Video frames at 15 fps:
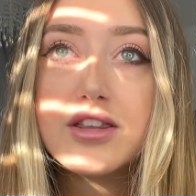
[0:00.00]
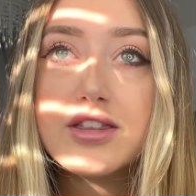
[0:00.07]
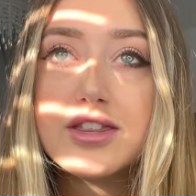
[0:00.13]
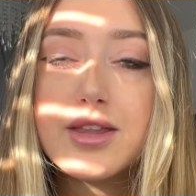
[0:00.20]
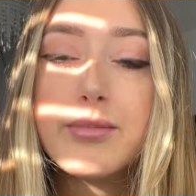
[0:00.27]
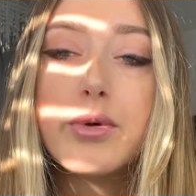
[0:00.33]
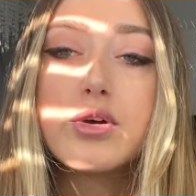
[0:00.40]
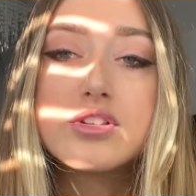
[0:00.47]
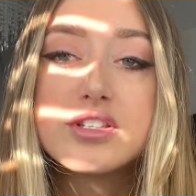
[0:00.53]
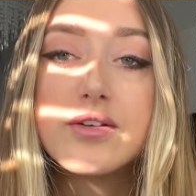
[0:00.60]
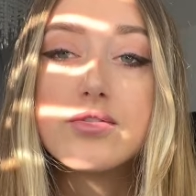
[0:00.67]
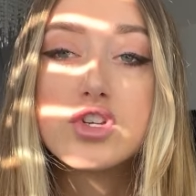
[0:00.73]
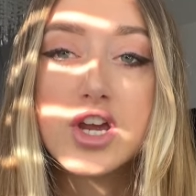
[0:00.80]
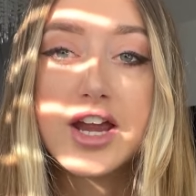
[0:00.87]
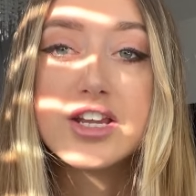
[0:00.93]
The books that have
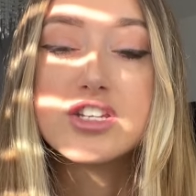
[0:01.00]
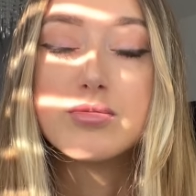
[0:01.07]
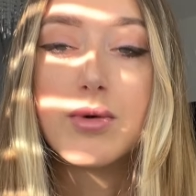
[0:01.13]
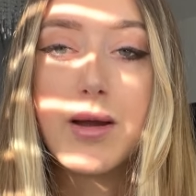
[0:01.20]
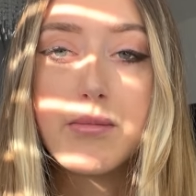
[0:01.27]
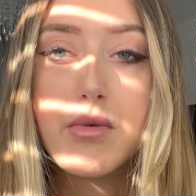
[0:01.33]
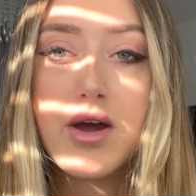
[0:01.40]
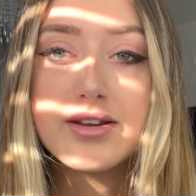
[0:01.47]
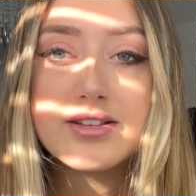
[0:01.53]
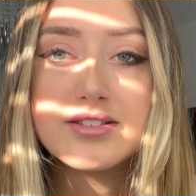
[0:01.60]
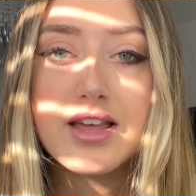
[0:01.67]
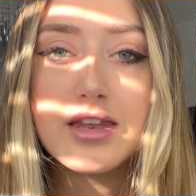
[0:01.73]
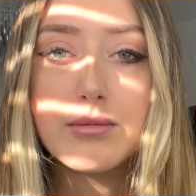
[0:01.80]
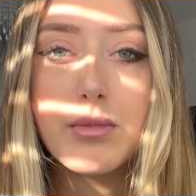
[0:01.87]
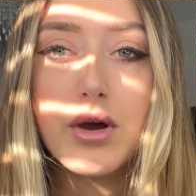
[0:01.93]
changed my
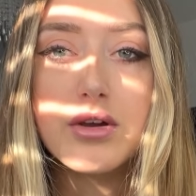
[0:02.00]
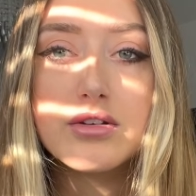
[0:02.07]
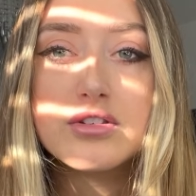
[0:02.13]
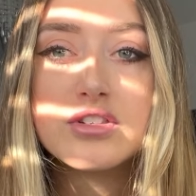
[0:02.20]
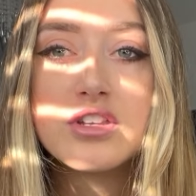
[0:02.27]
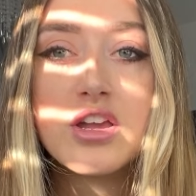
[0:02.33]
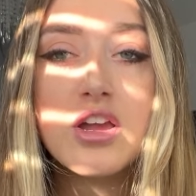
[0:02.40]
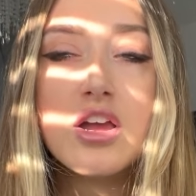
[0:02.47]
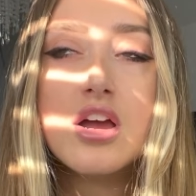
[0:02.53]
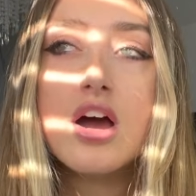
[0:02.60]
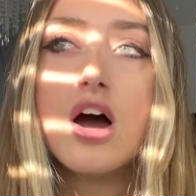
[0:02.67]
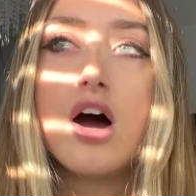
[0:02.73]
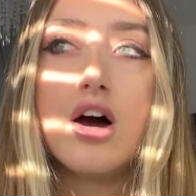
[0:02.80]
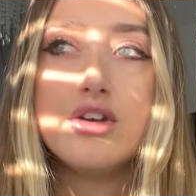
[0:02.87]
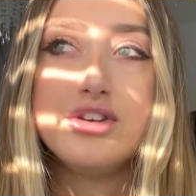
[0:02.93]
mindset the most
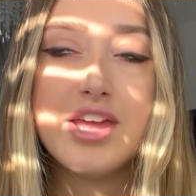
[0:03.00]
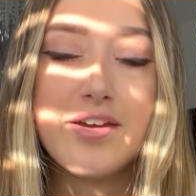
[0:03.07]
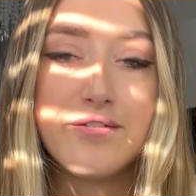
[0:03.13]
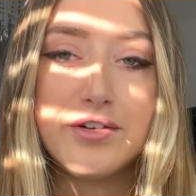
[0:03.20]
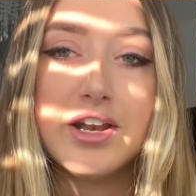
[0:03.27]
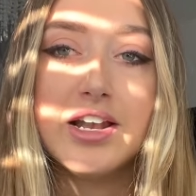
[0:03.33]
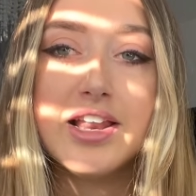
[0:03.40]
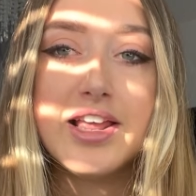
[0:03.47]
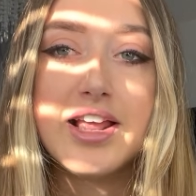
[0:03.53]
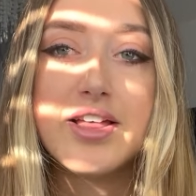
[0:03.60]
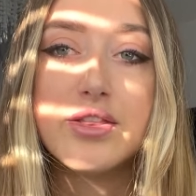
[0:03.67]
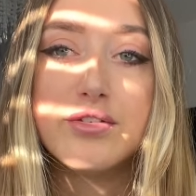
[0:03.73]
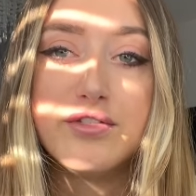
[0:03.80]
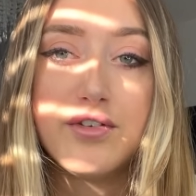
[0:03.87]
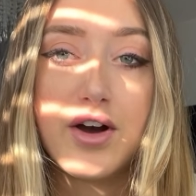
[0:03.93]
are definitely
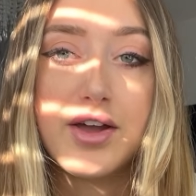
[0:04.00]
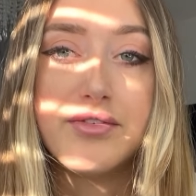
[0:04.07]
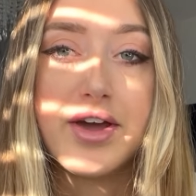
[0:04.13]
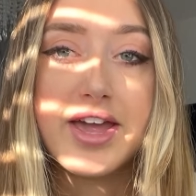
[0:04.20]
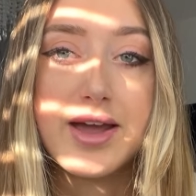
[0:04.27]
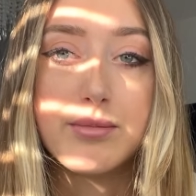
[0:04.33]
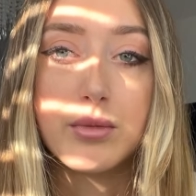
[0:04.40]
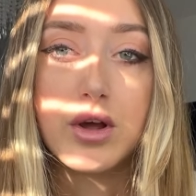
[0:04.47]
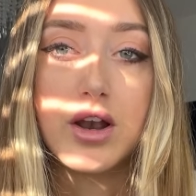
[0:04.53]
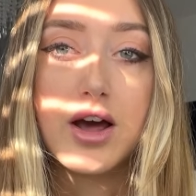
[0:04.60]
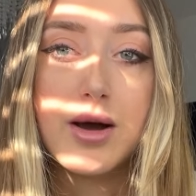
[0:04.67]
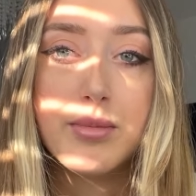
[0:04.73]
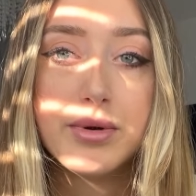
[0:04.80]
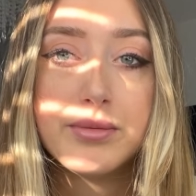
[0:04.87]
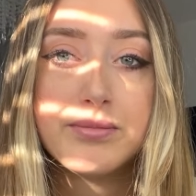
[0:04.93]
The 5am Club